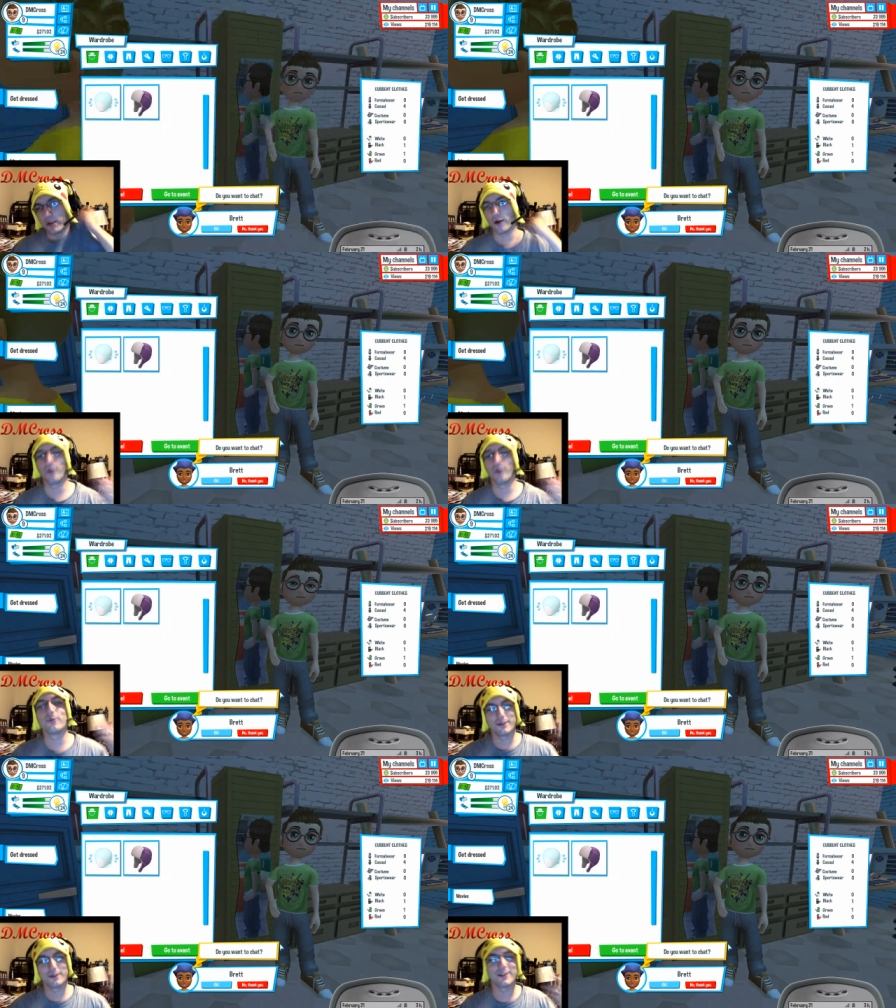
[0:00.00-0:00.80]
always
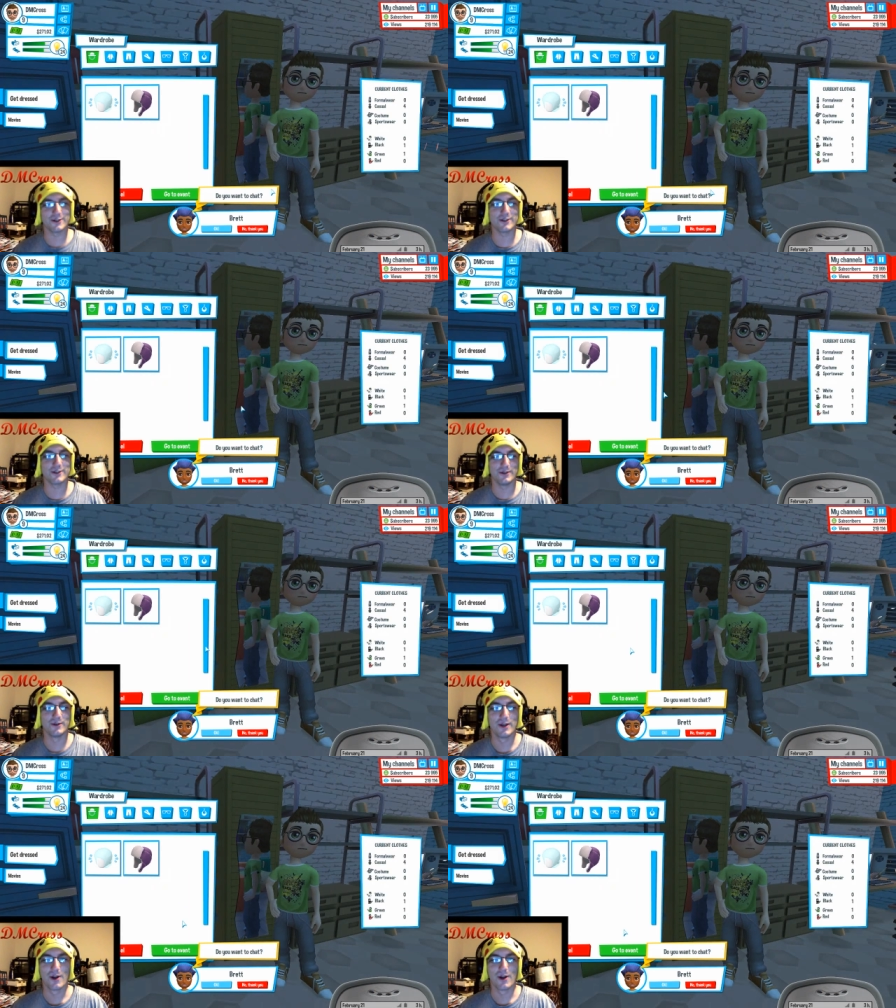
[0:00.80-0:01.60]
want to talk to you
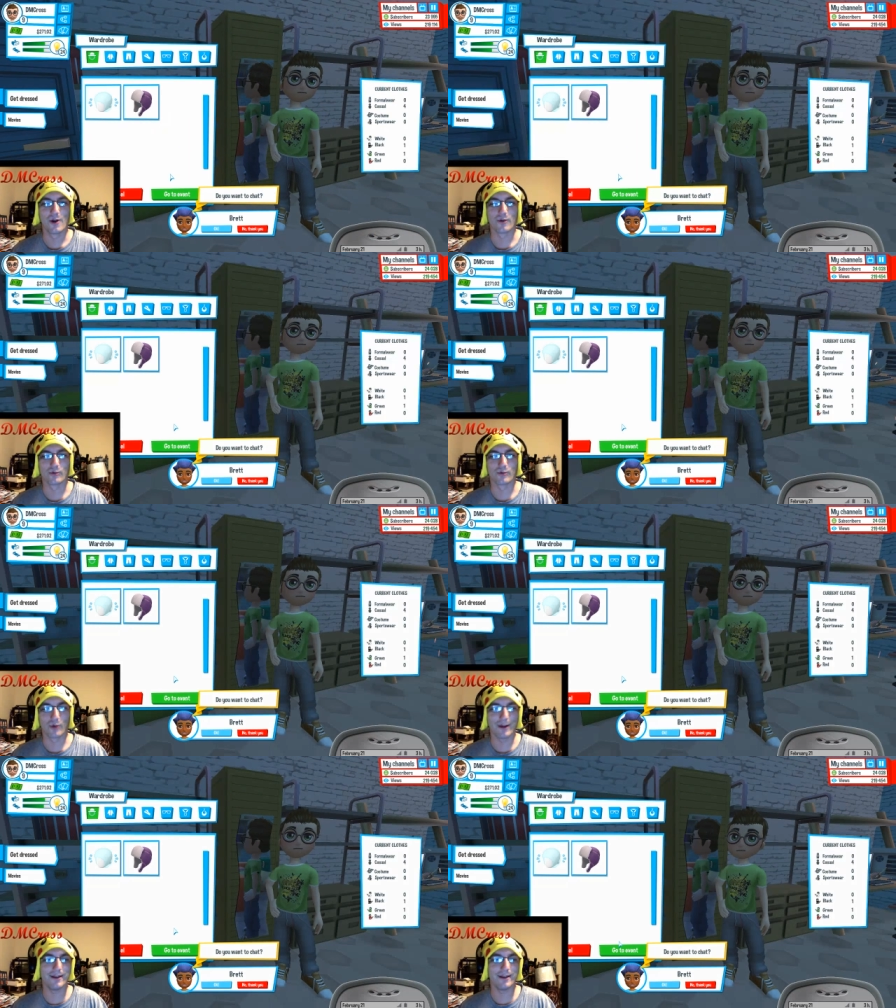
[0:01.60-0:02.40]

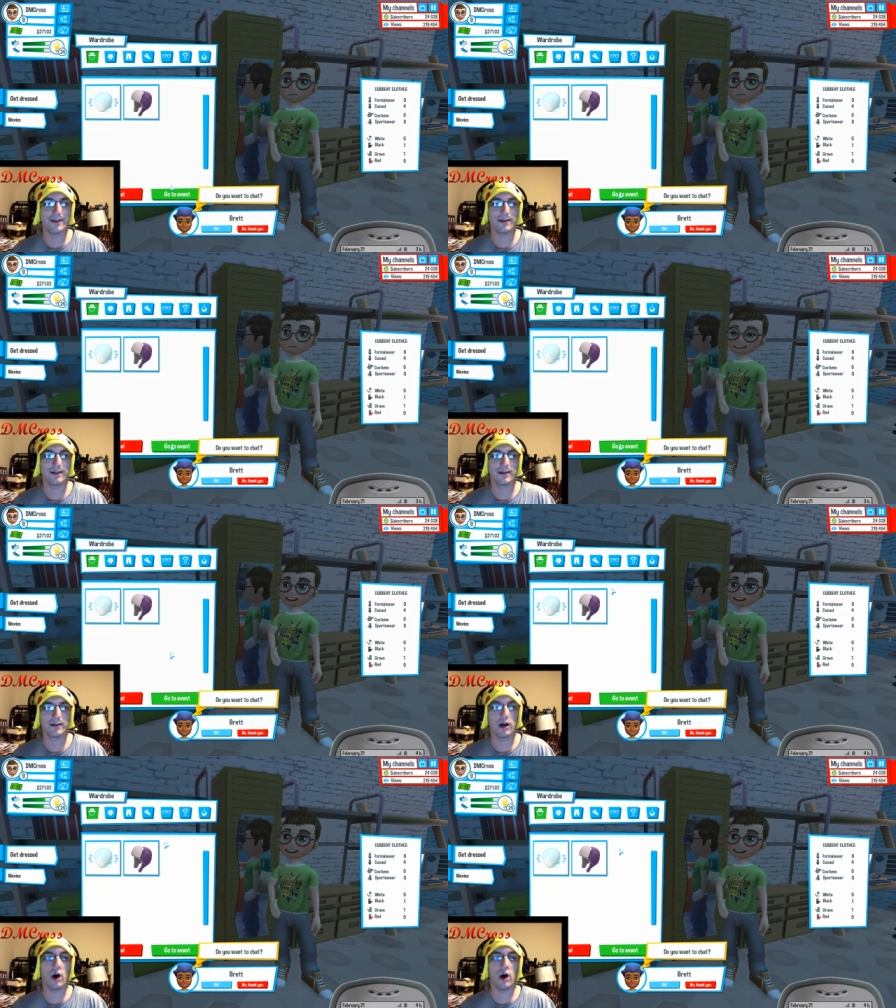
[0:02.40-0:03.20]
right?
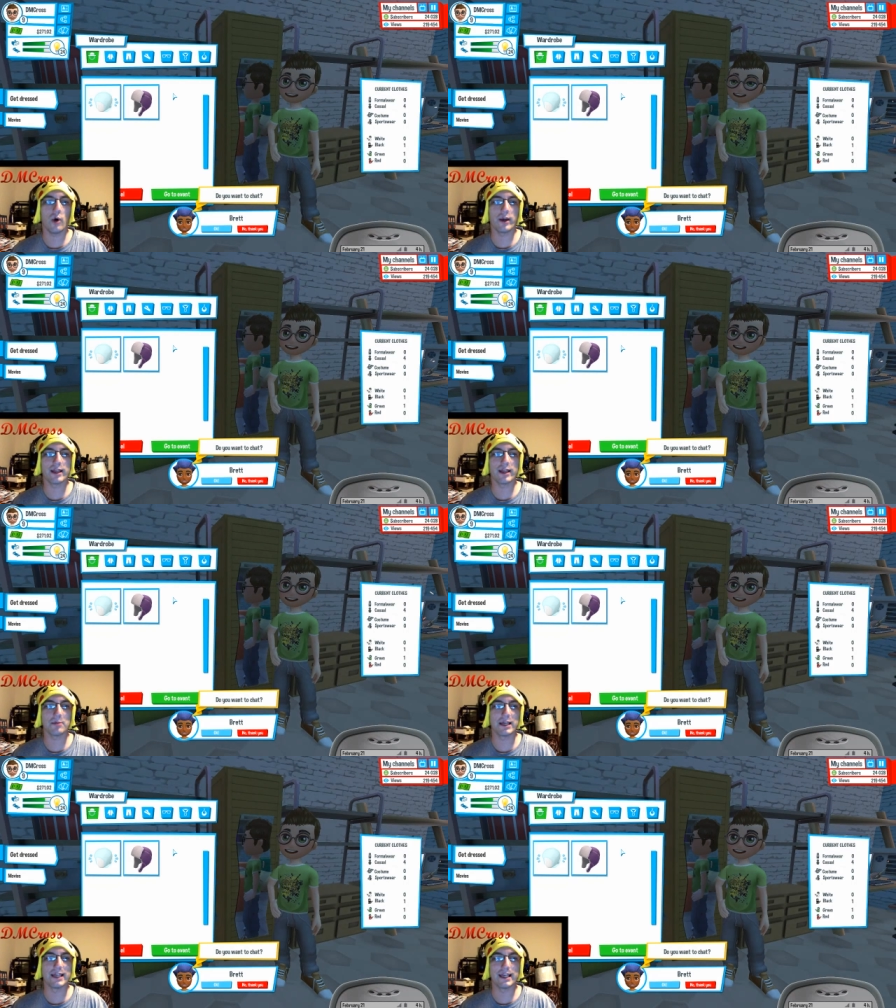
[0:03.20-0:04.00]
Oh, I didn't get my
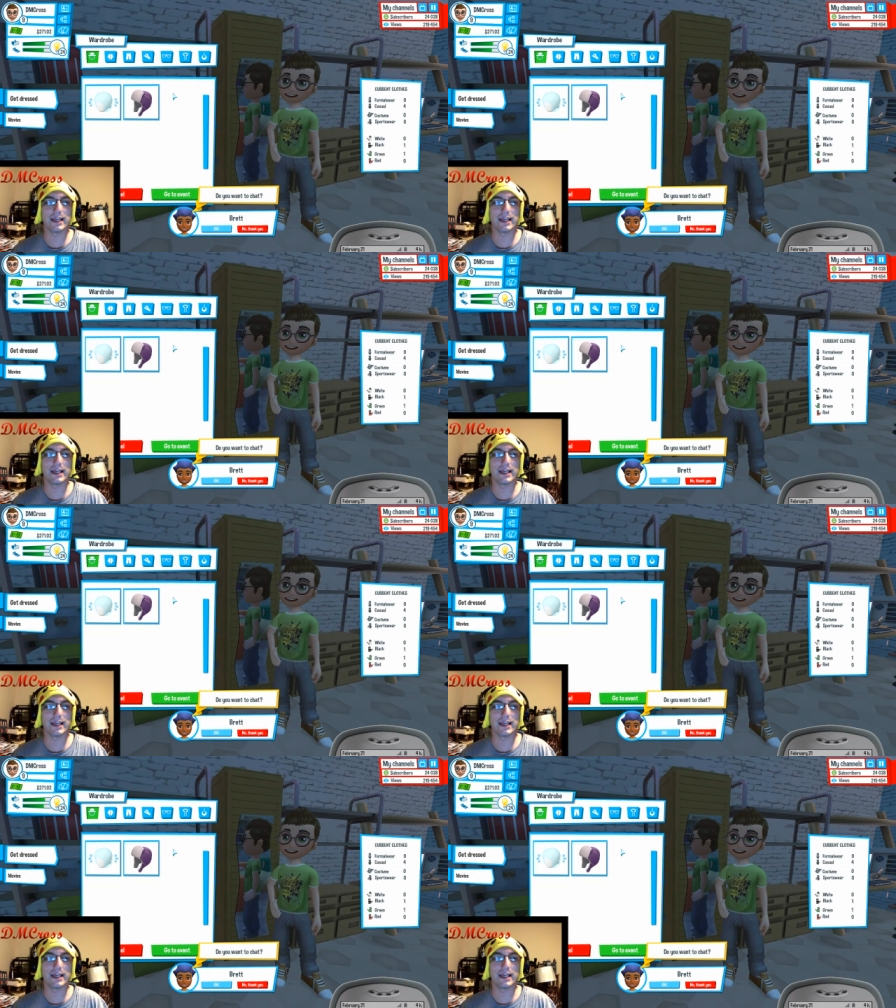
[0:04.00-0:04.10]
Yankee